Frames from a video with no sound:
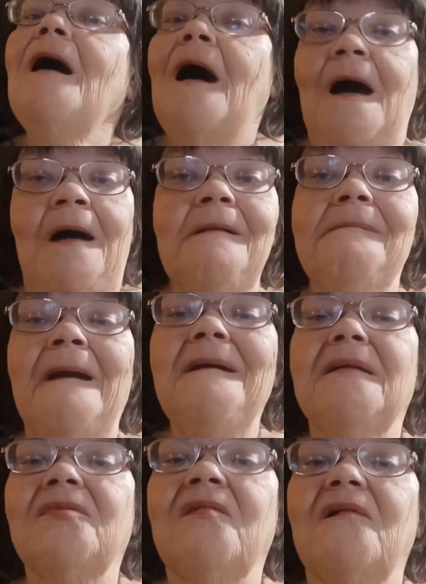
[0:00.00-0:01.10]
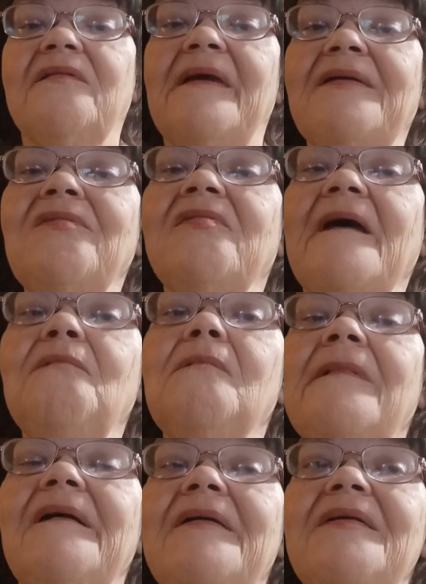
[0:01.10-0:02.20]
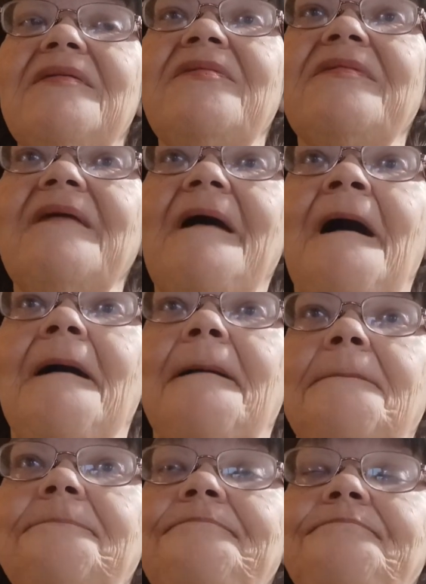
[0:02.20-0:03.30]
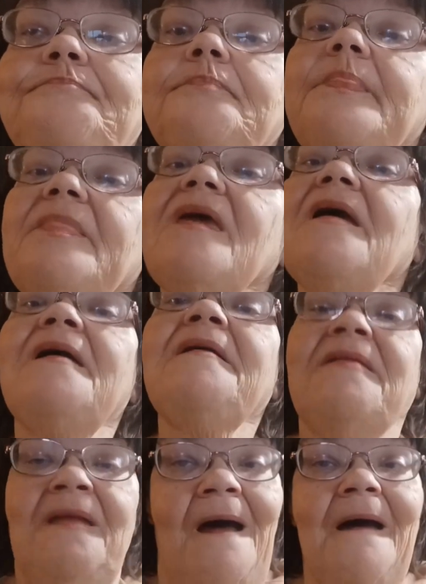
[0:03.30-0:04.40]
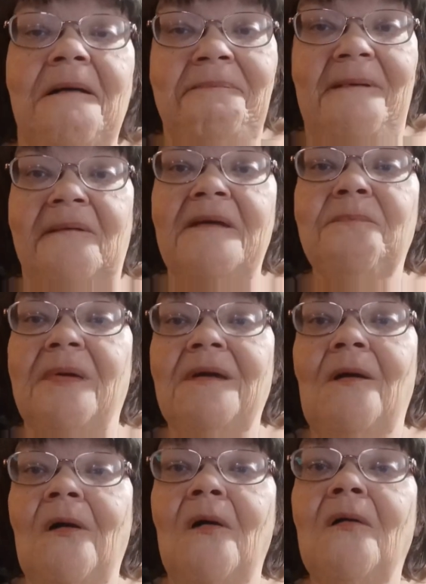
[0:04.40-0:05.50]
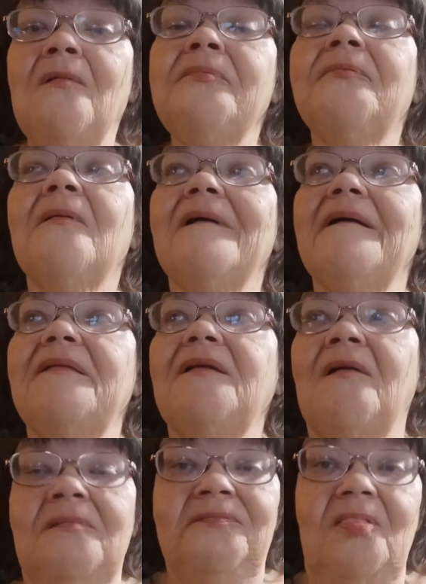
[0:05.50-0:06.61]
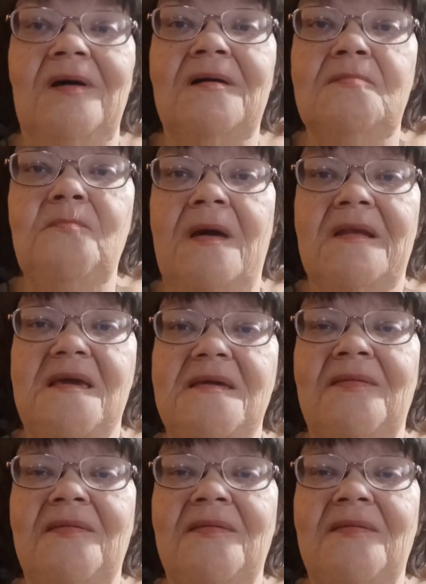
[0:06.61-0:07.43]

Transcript: All right, so yes, that was not a very big haul for an awful lot of money.